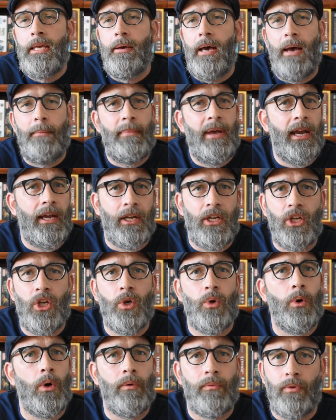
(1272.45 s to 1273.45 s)
I'm not going to
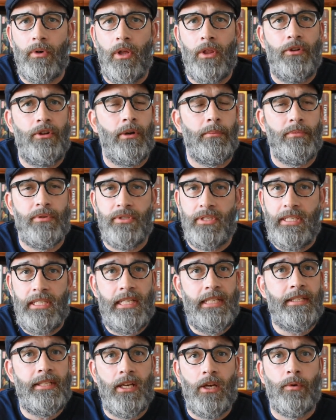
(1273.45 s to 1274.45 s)
go over all the numbers in
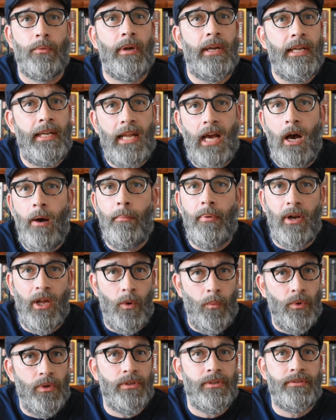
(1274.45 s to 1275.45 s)
detail right now, but I
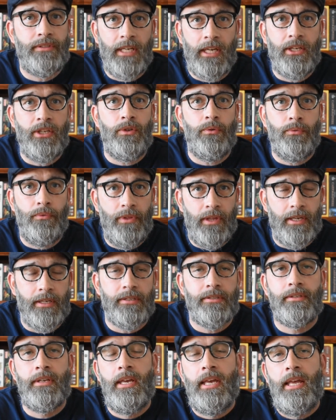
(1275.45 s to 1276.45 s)
will tell you
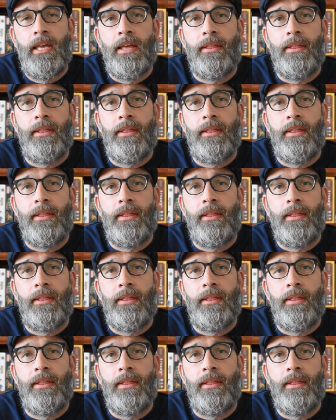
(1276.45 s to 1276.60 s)
this,